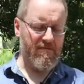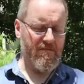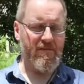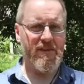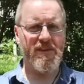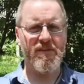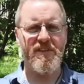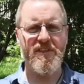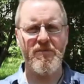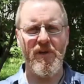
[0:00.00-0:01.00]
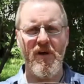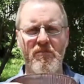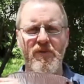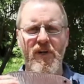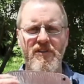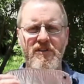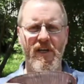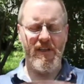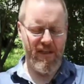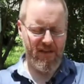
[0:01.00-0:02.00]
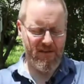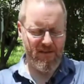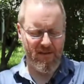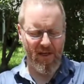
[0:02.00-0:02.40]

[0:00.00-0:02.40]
well, it's a very simple arm brace like this.